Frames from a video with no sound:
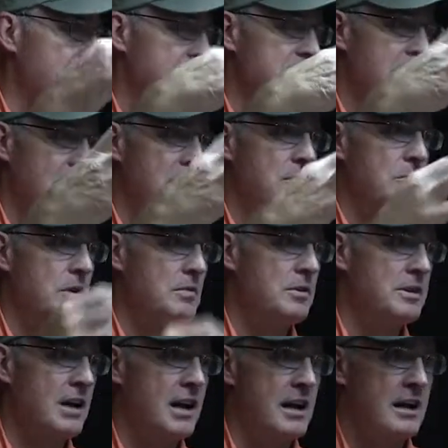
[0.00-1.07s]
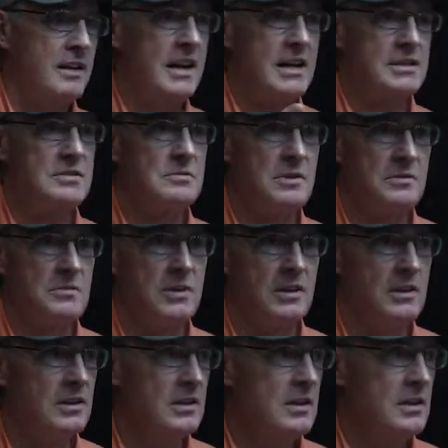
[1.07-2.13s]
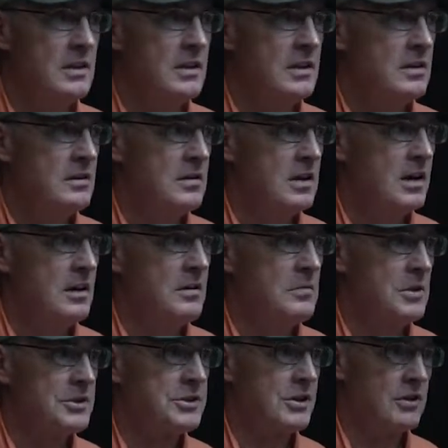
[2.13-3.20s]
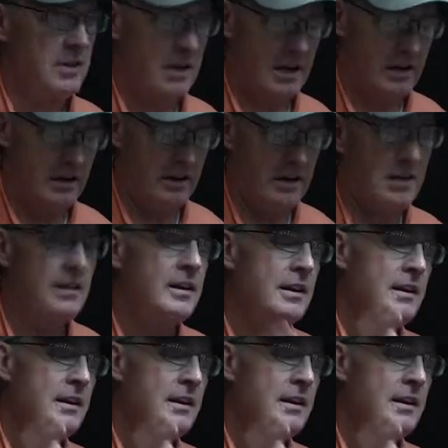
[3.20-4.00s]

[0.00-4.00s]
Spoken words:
and that's kind of what we're tying, and that's the one we'll show you here. And